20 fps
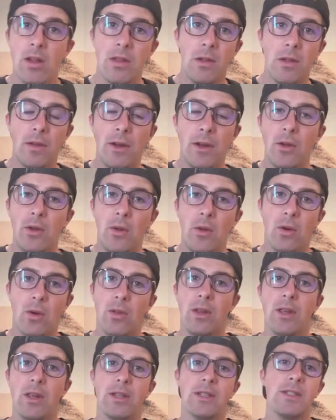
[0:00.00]
the little or
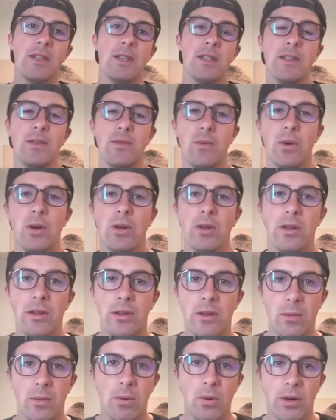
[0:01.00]
the extensive work
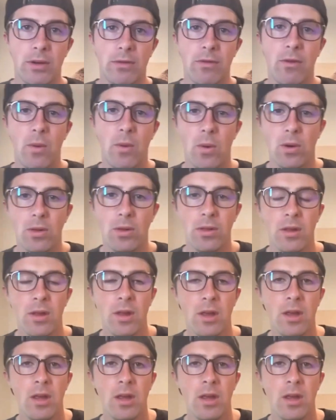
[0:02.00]
that they're putting forth?